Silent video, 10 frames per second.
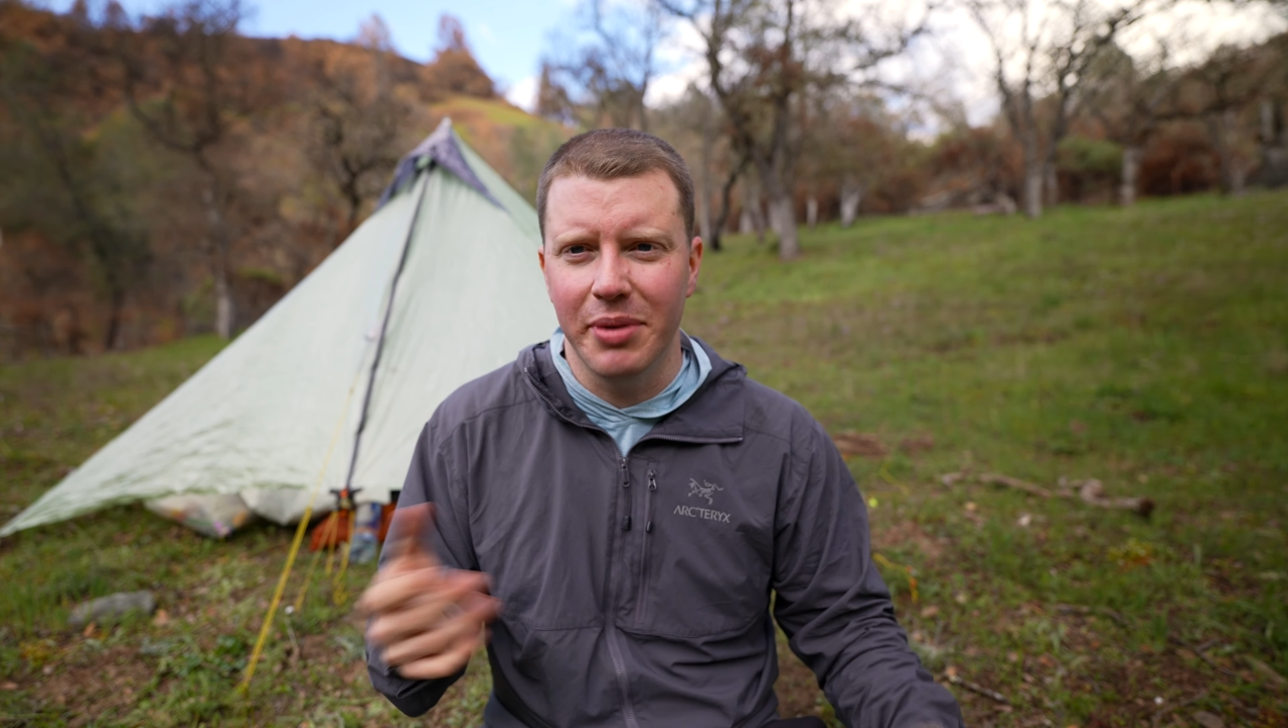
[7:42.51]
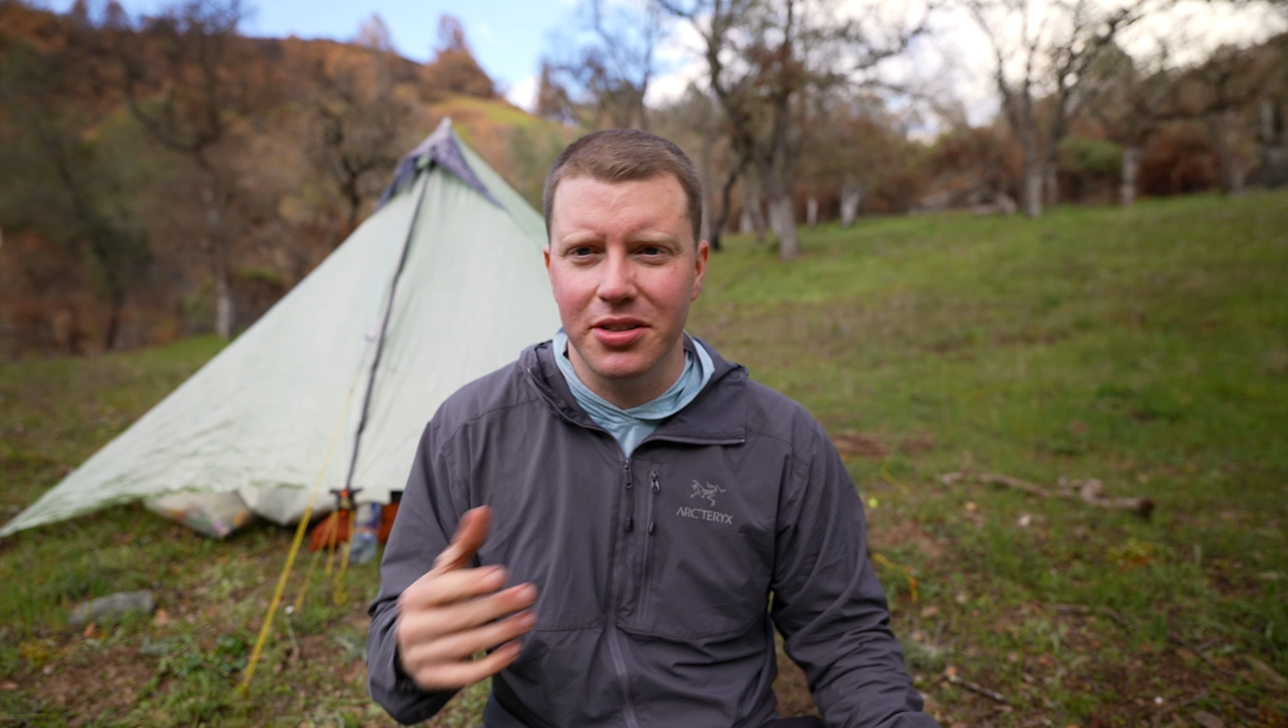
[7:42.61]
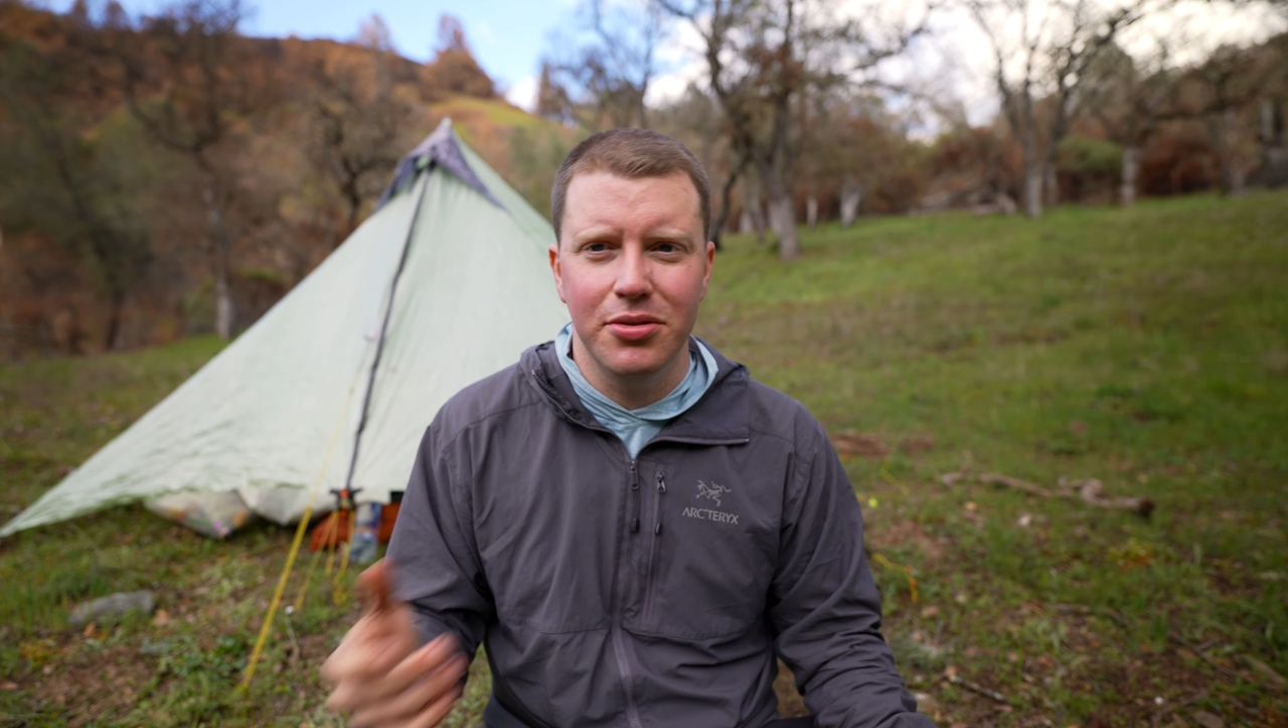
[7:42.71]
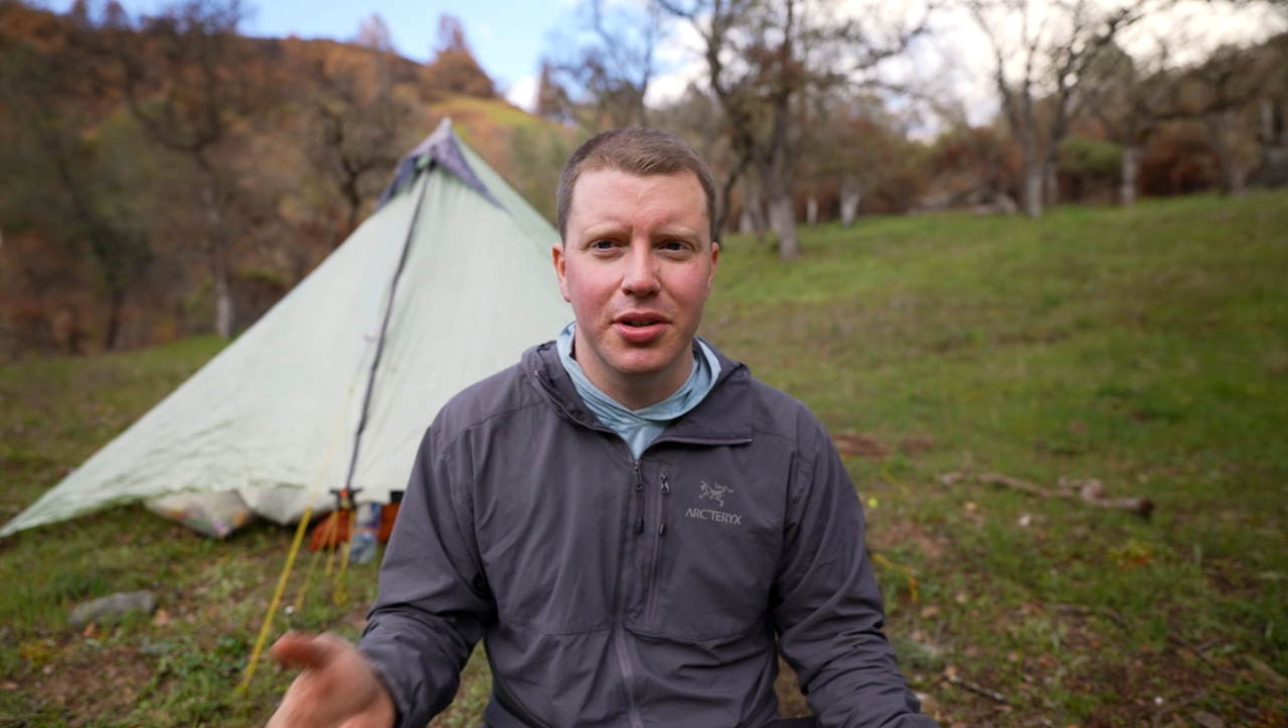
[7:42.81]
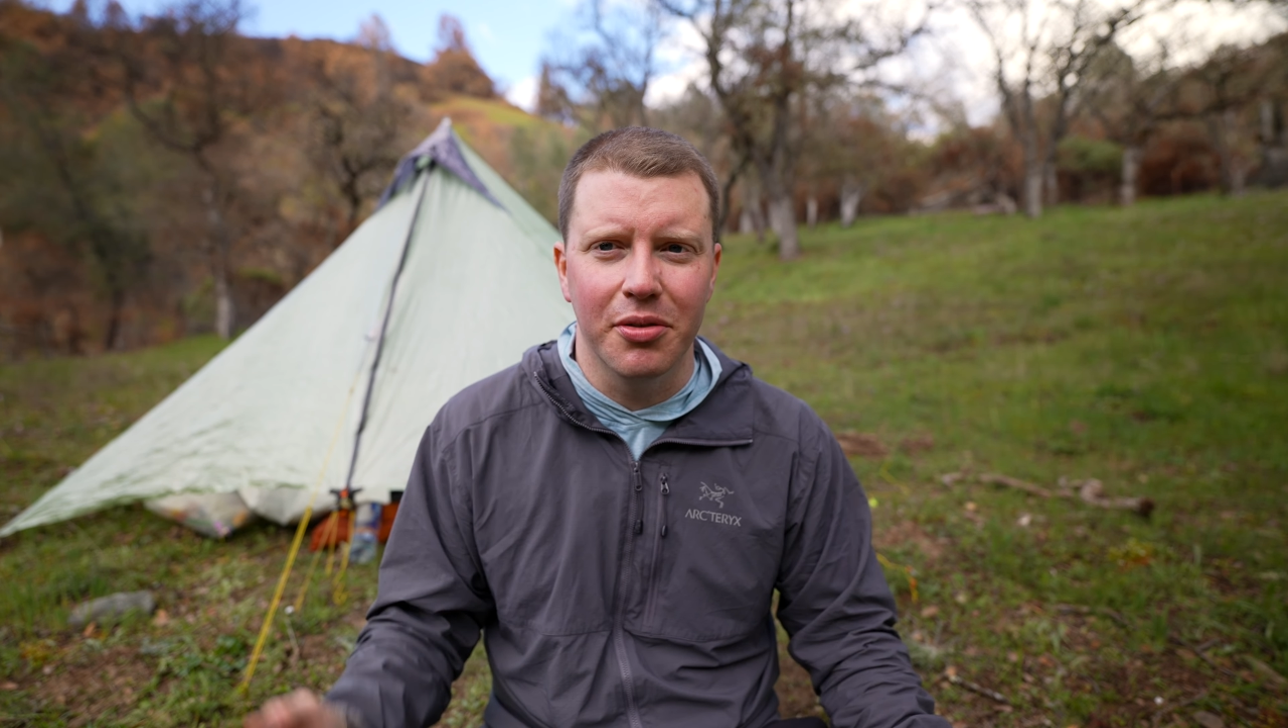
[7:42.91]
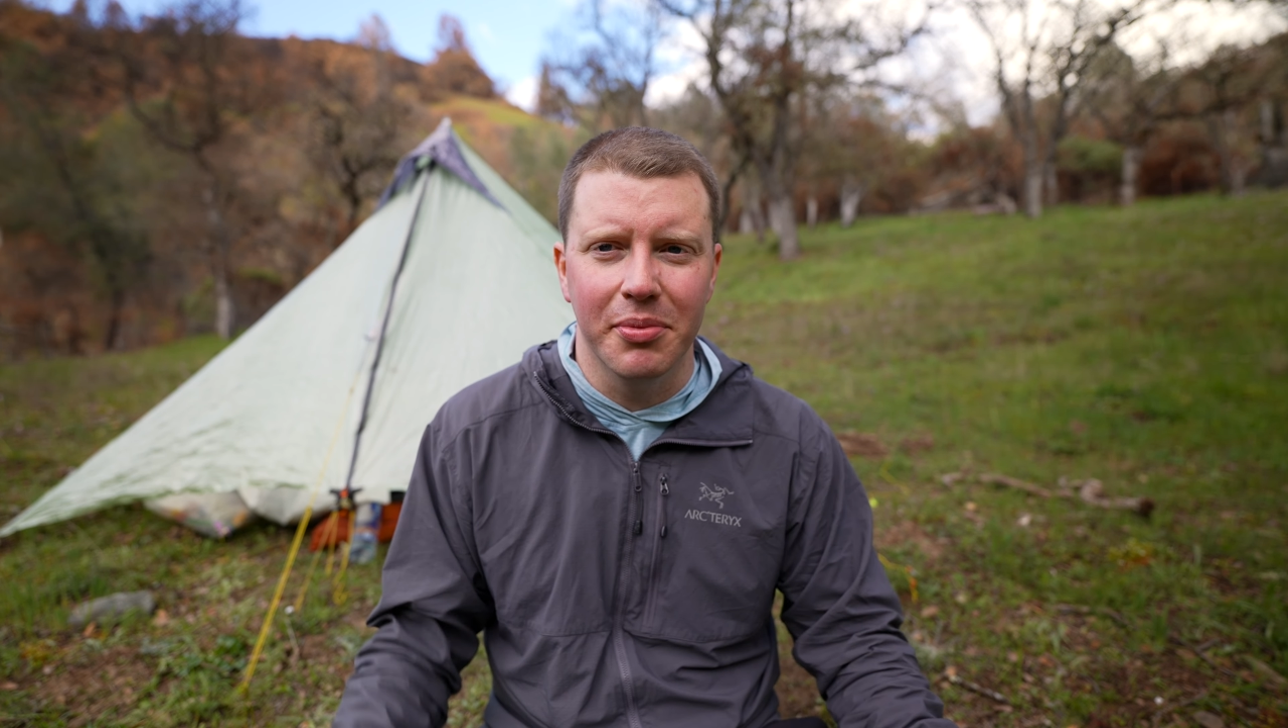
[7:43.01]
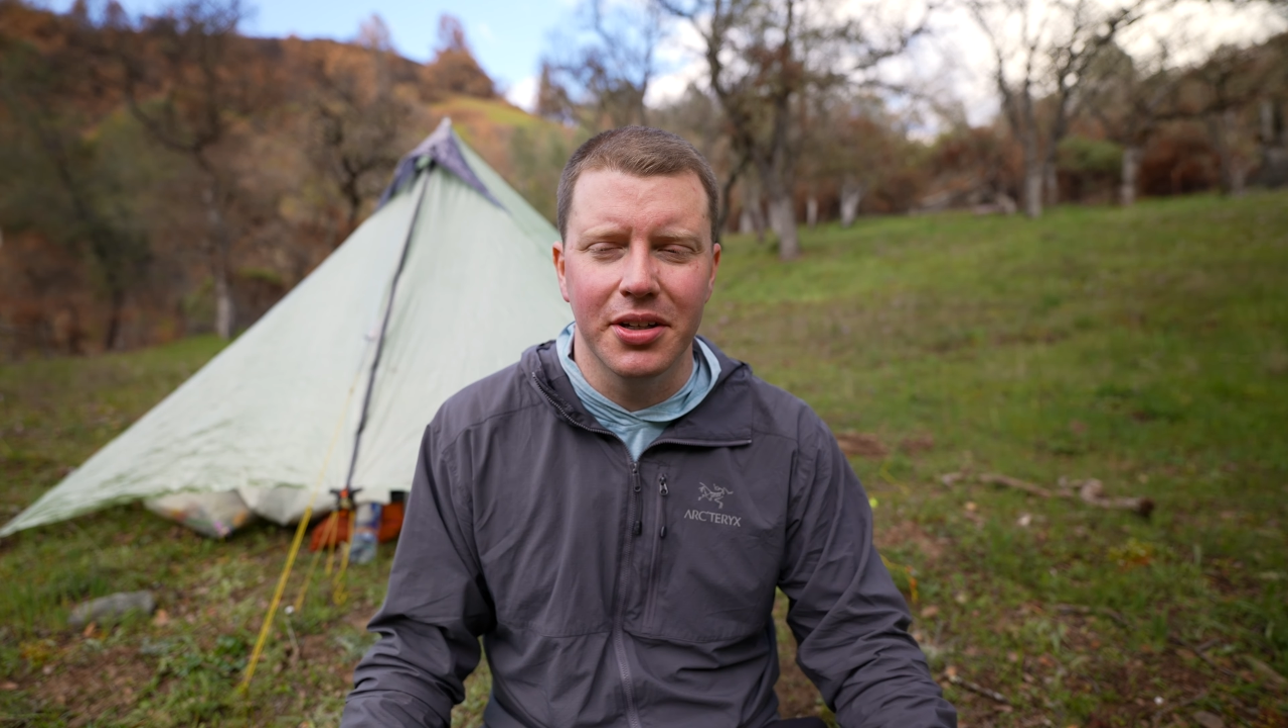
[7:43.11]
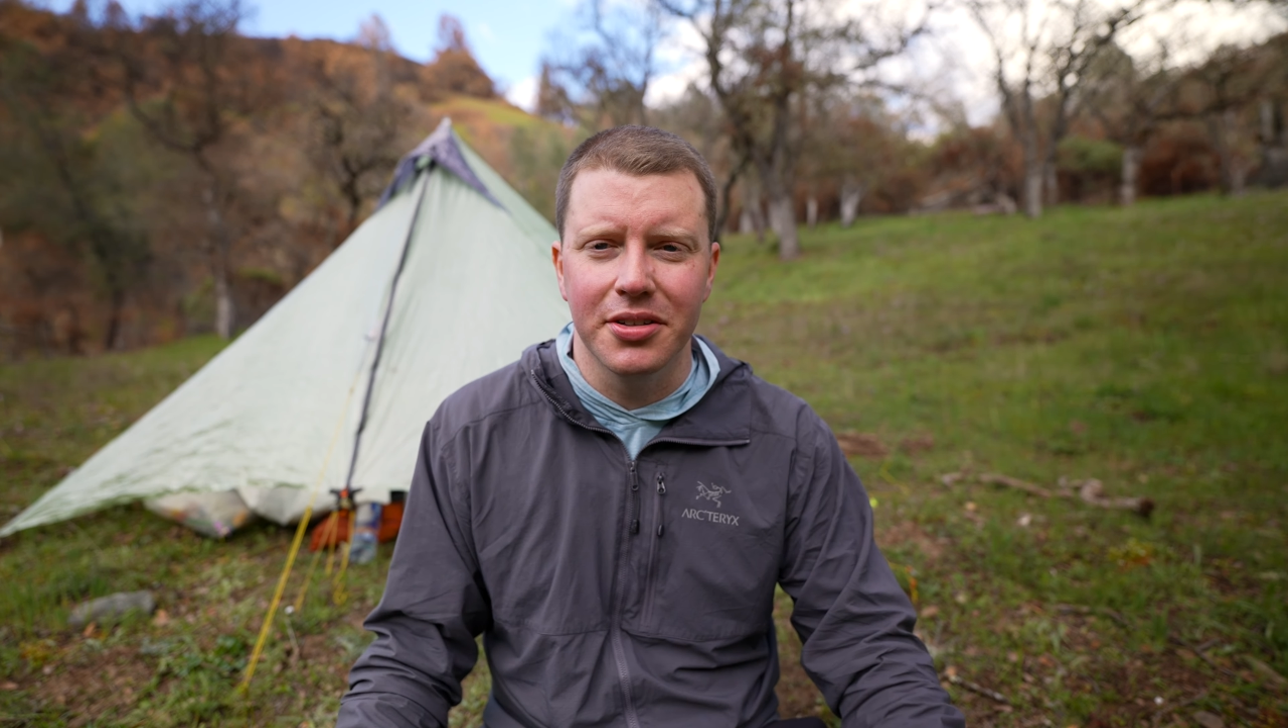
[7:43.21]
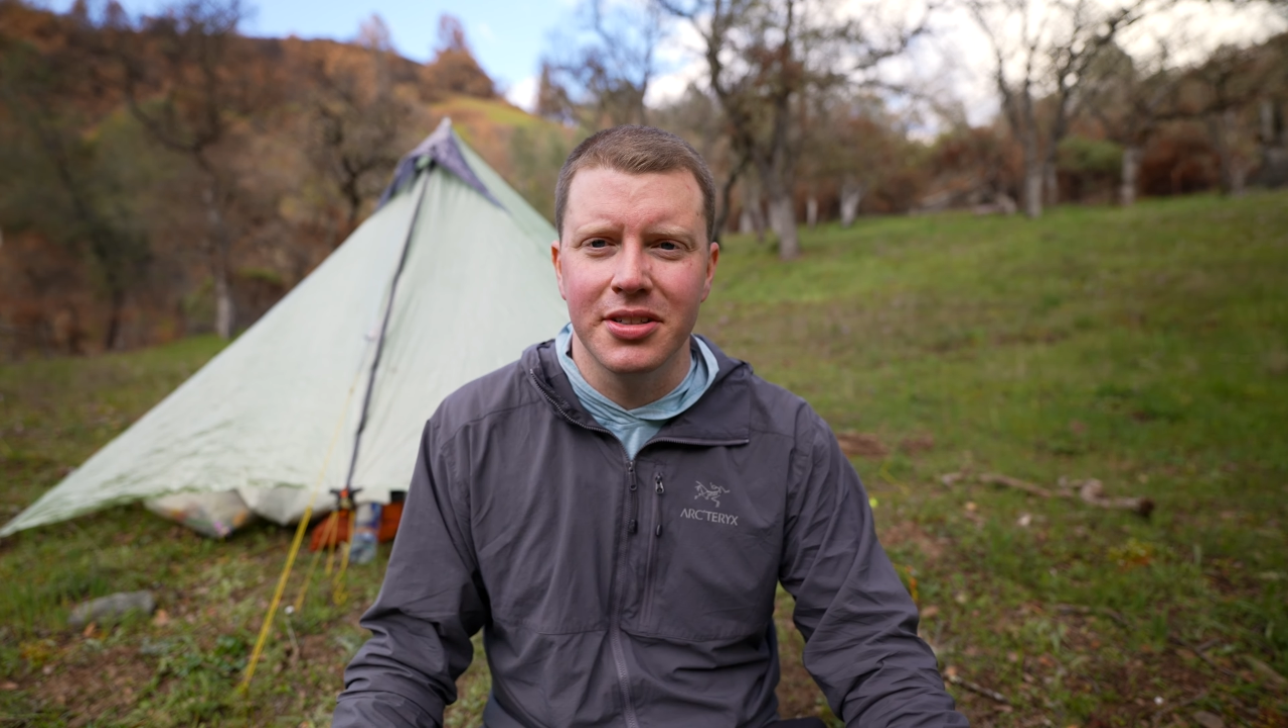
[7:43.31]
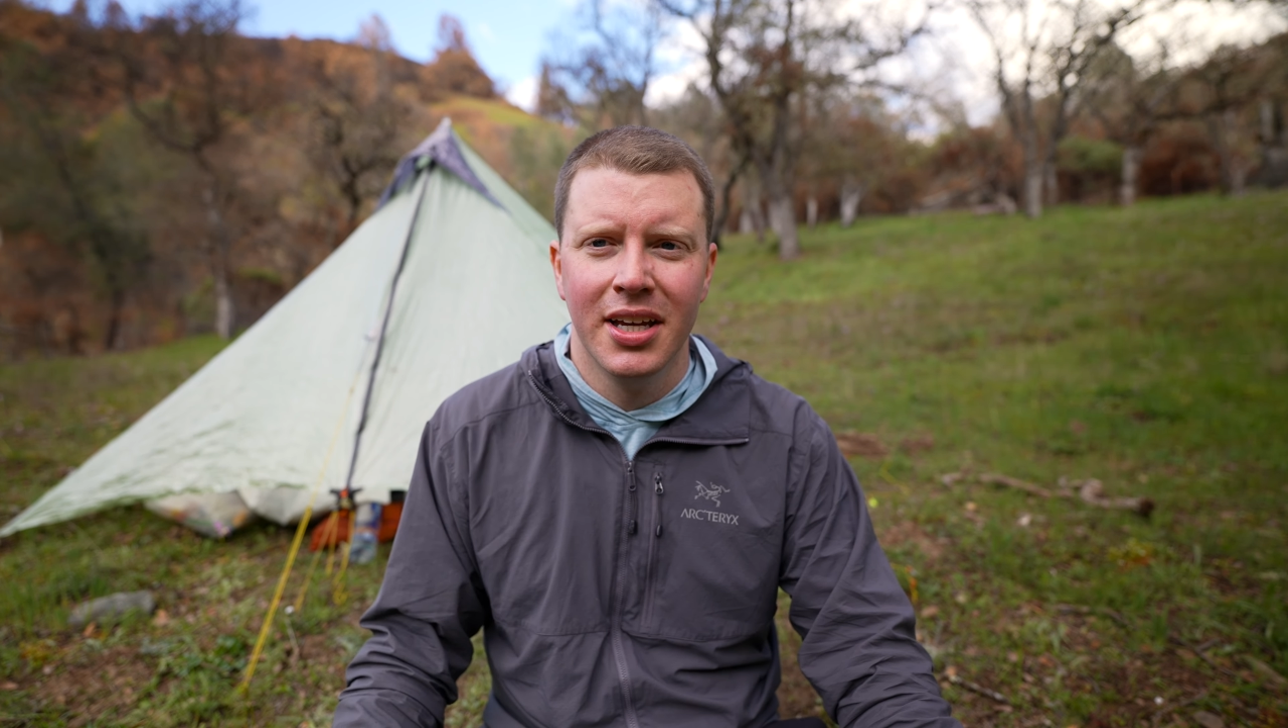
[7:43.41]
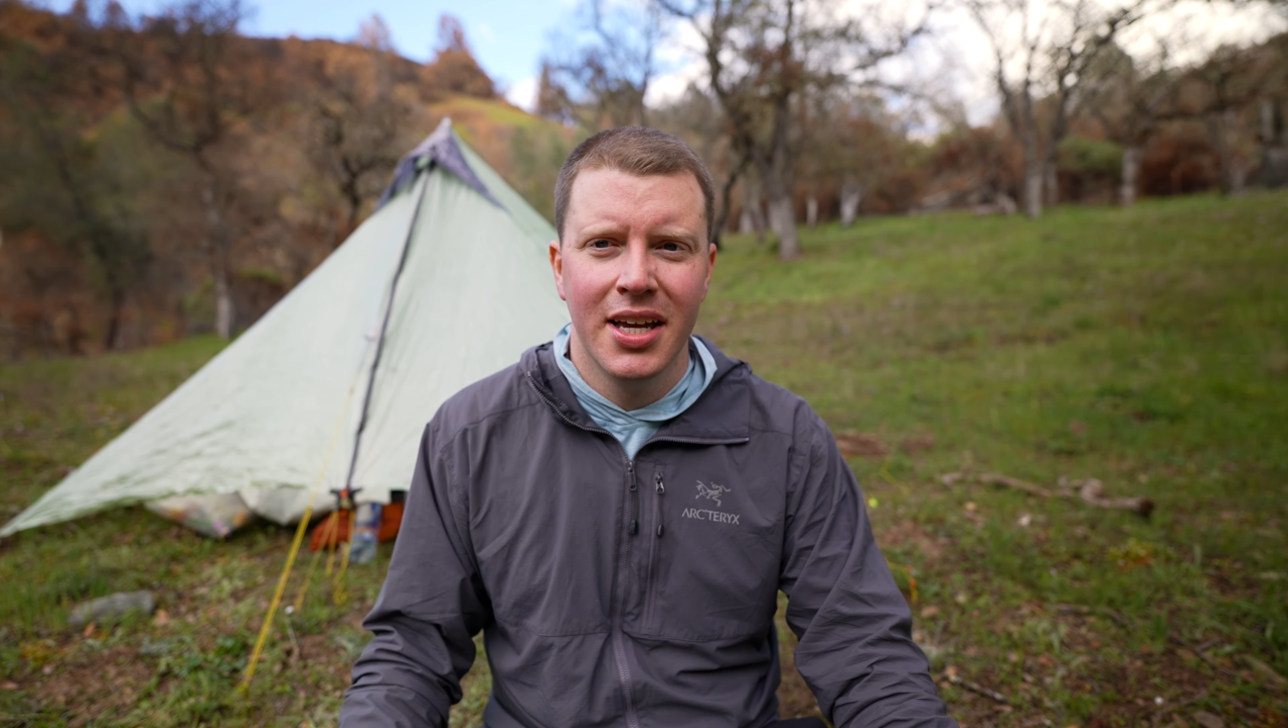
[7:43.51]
make 2 different meals.